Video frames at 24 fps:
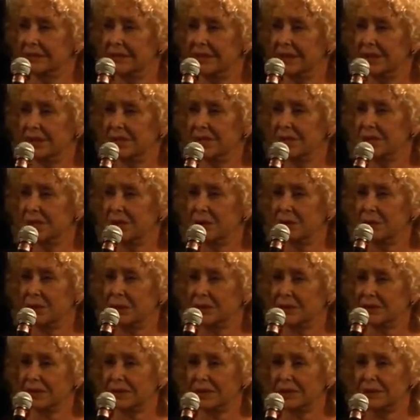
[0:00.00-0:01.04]
interesting
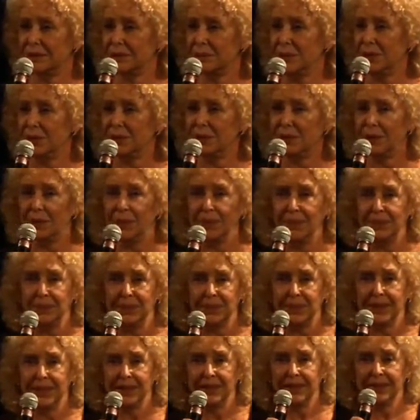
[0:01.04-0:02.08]
question is welcome
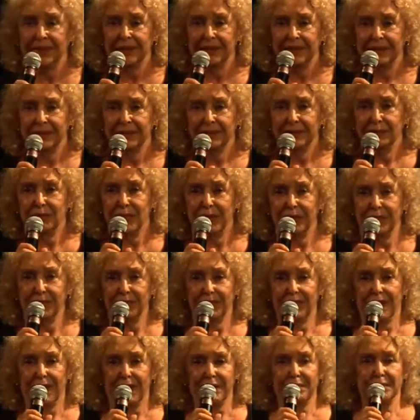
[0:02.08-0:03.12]
while you've
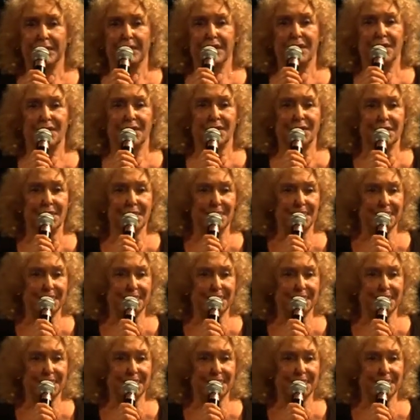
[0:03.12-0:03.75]
got me here.